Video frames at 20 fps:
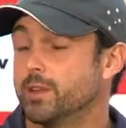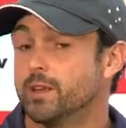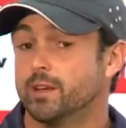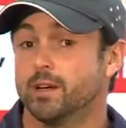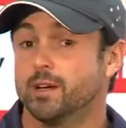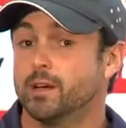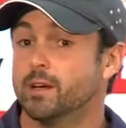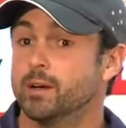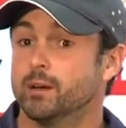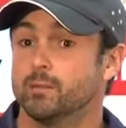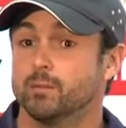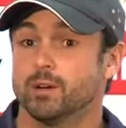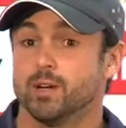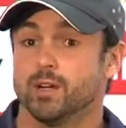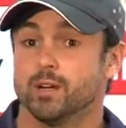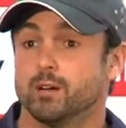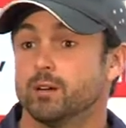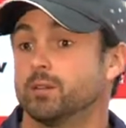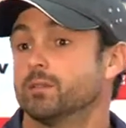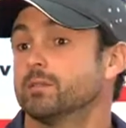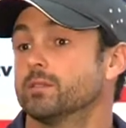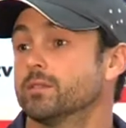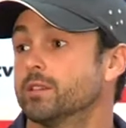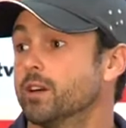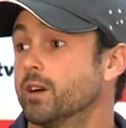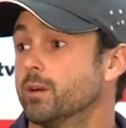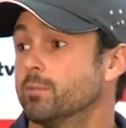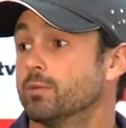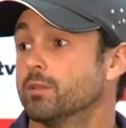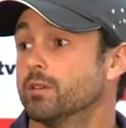and I
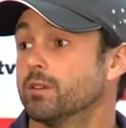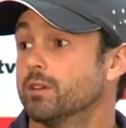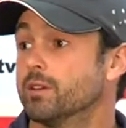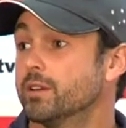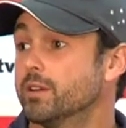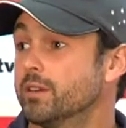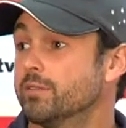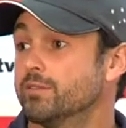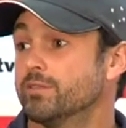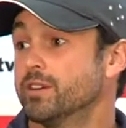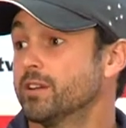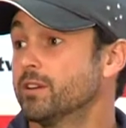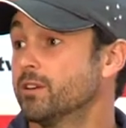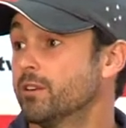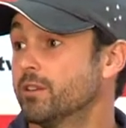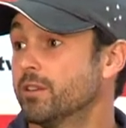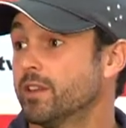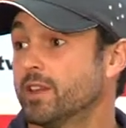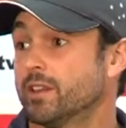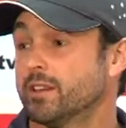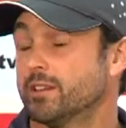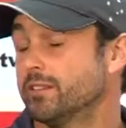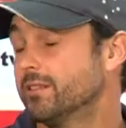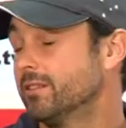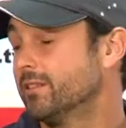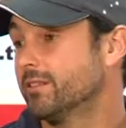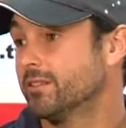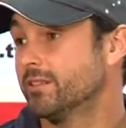put a figure on that.